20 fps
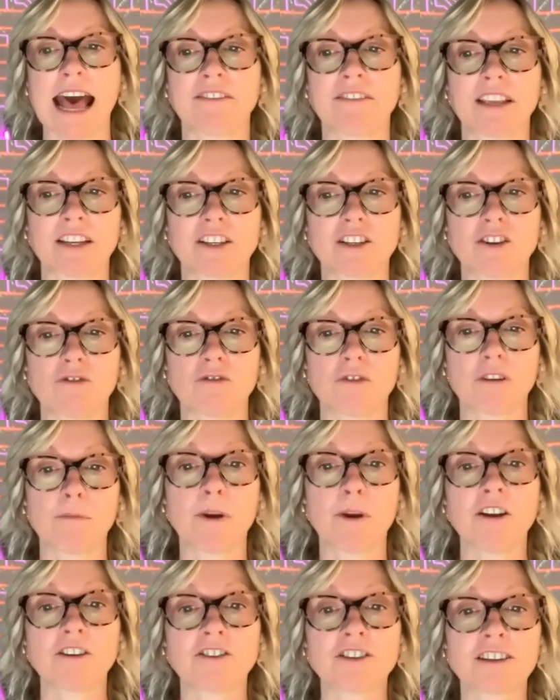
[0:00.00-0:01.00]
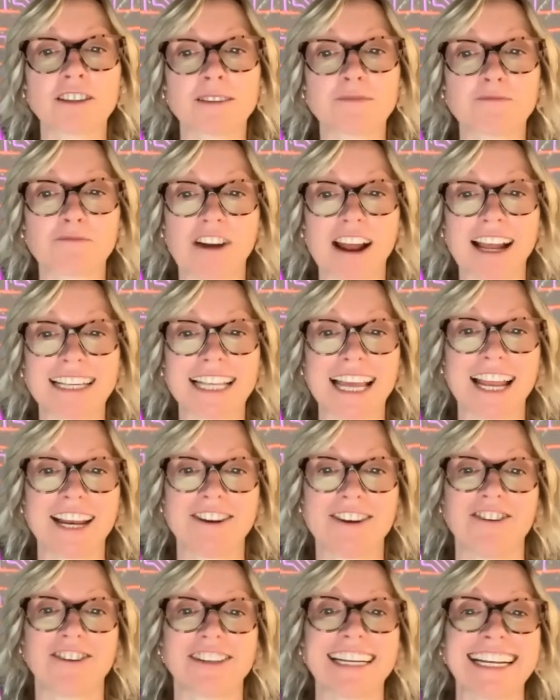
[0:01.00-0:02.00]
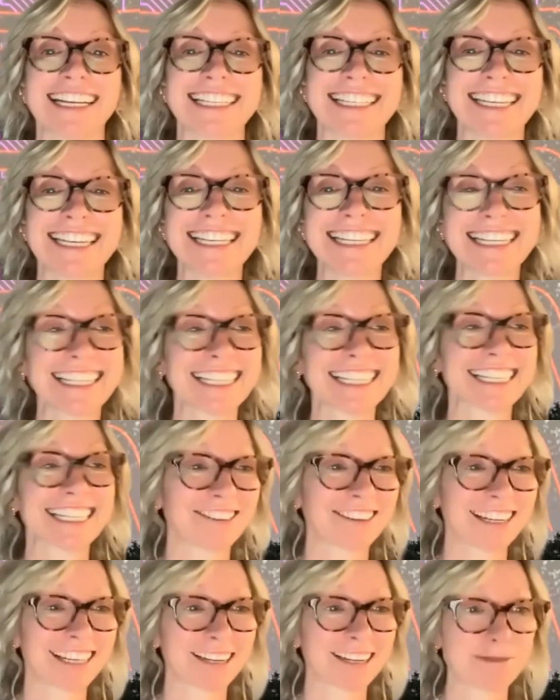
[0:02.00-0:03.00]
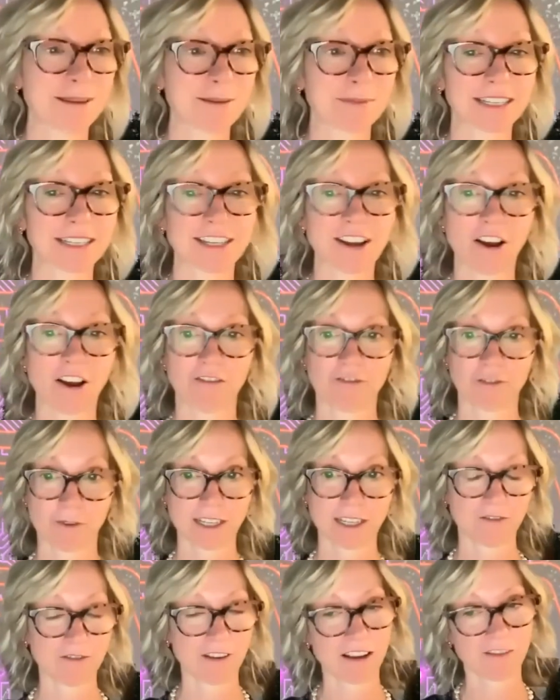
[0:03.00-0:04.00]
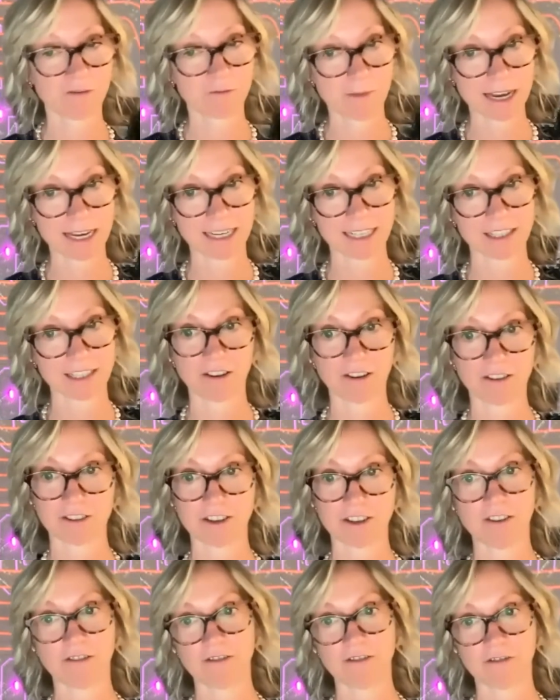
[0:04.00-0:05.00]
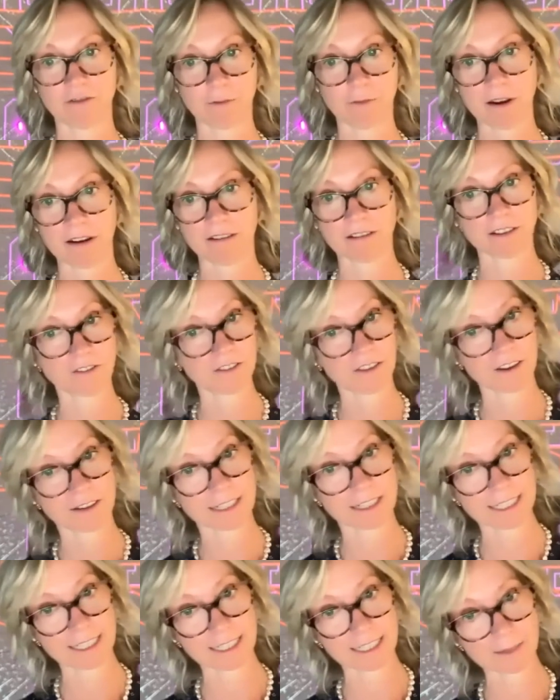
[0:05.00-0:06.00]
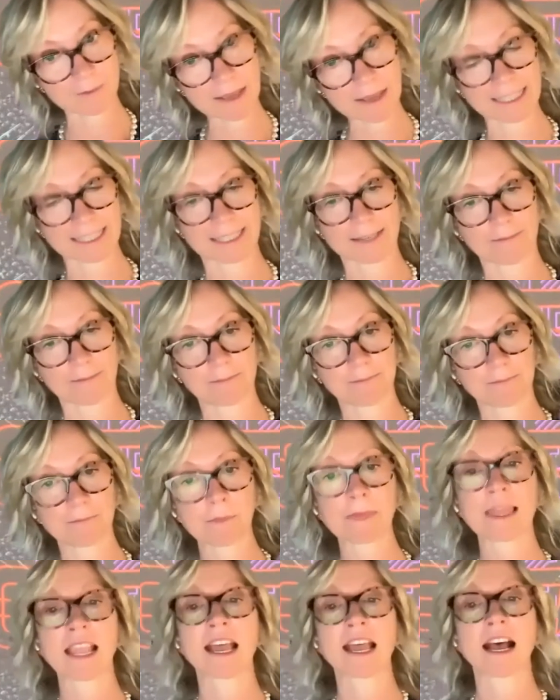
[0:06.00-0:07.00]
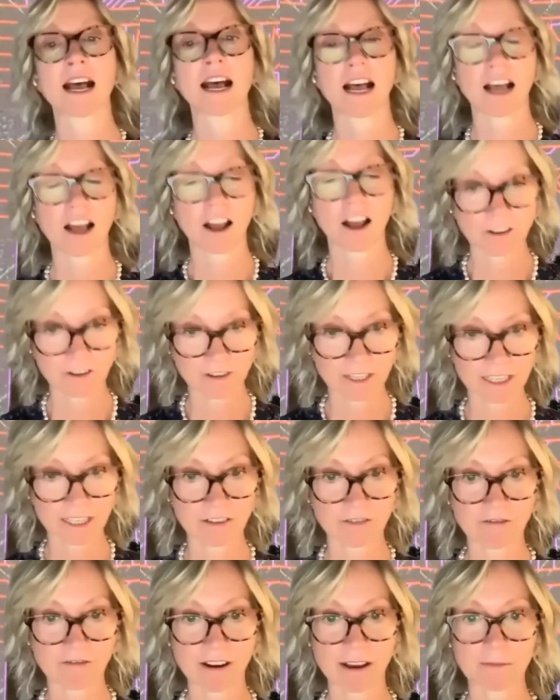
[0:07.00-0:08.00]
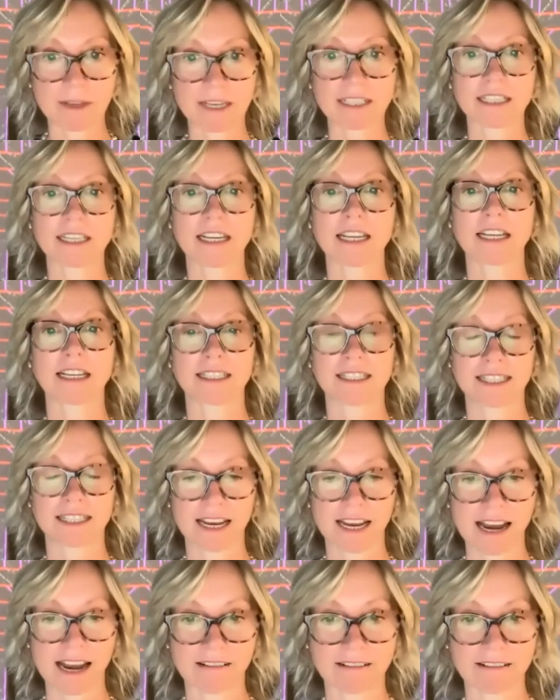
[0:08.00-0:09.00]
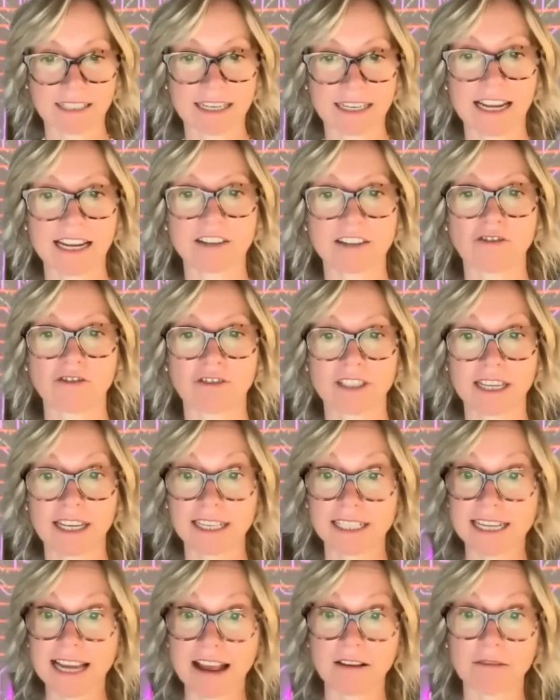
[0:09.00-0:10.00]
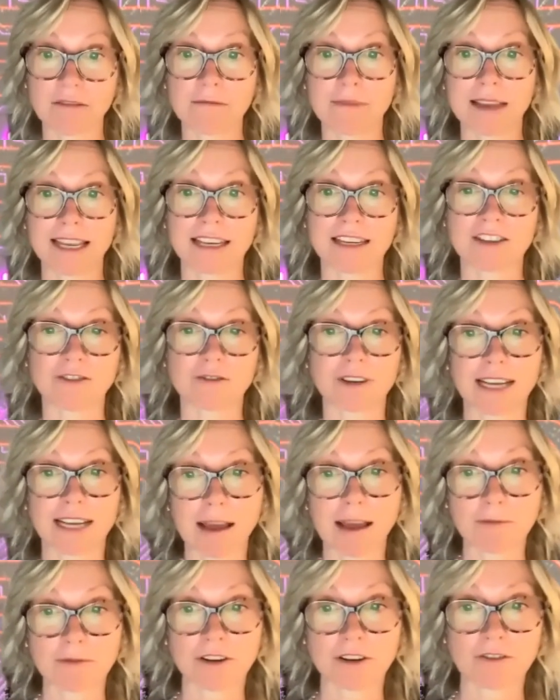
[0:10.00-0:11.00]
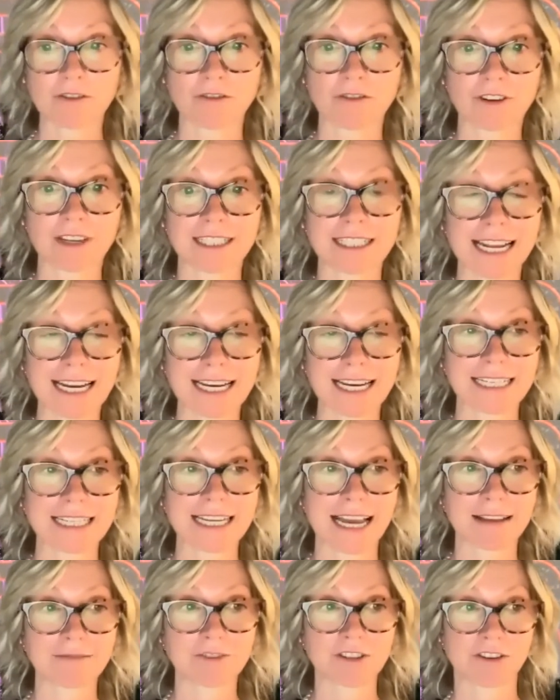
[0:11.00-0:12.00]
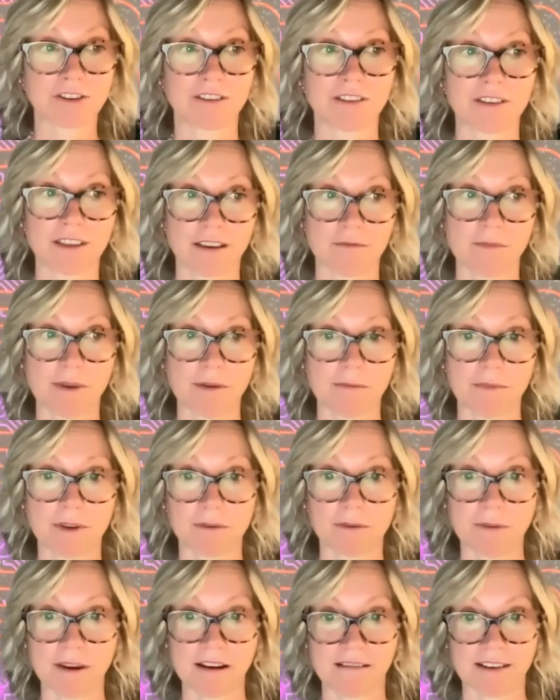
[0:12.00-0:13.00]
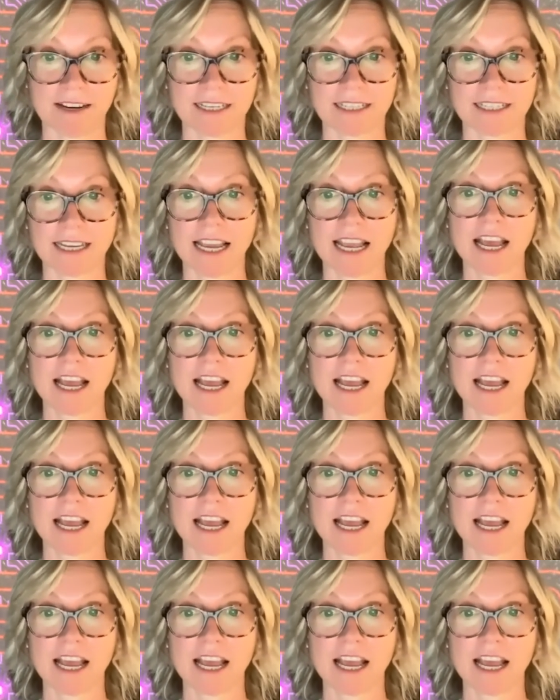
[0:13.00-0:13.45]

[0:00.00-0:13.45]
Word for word: having a total purchase price not exceeding the total commitment of $25 million over a period of 36 months. Under this agreement, Singularity Net or SingDAO may issue a capital call at any time during the commitment period.